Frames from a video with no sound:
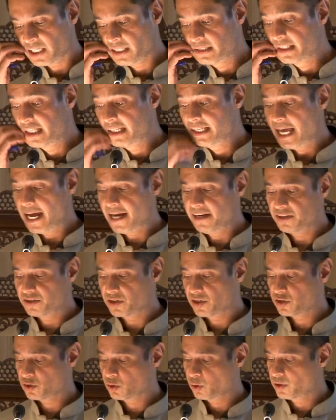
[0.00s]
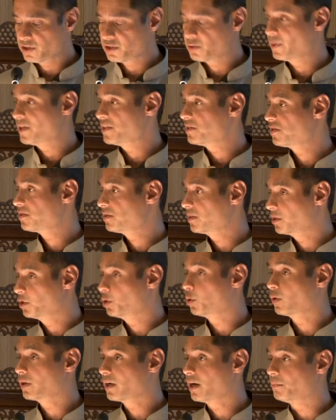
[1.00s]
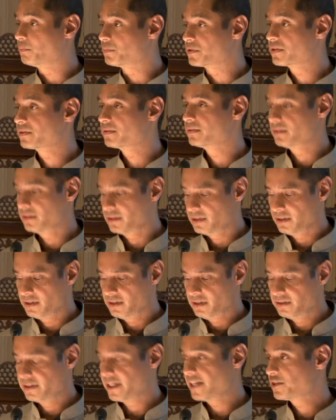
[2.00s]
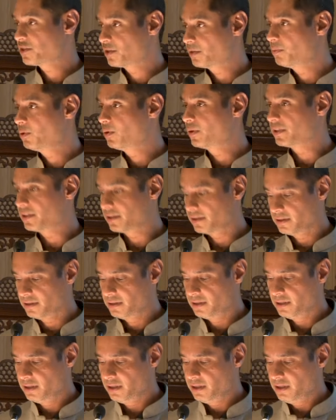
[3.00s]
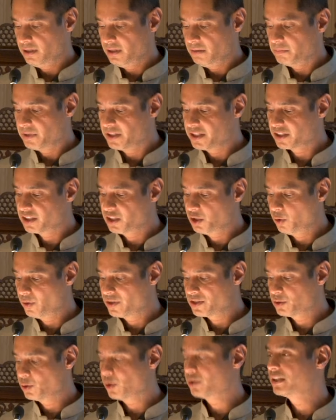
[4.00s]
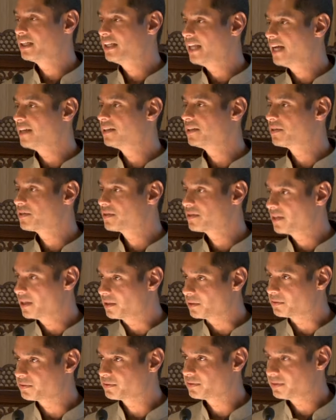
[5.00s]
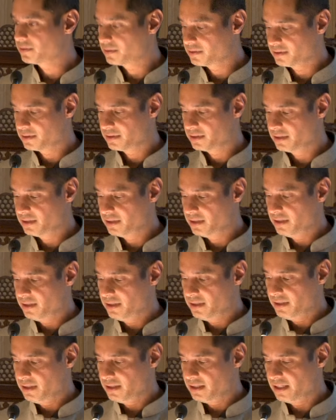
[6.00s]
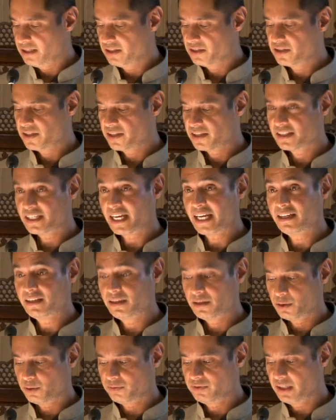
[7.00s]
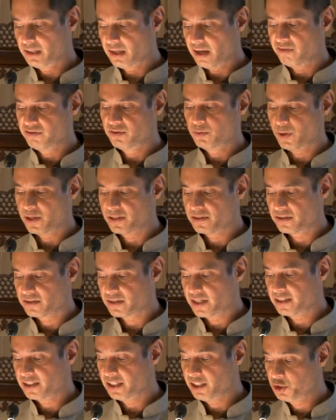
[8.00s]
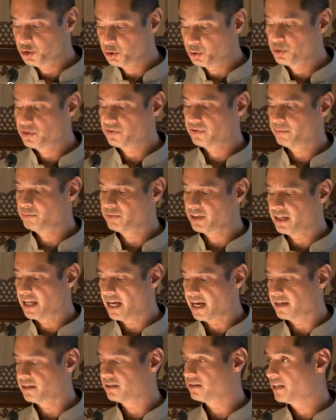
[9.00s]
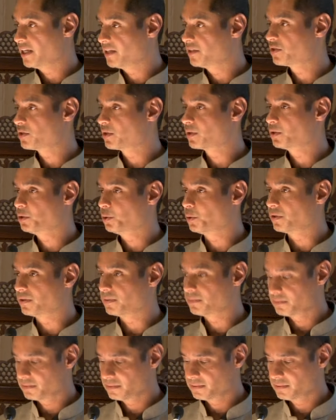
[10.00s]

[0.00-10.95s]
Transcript: The land is the source whence the cure comes. That's the point. But the cure is not the land itself. It is the scent of the loved ones that issues from the land that is the cure.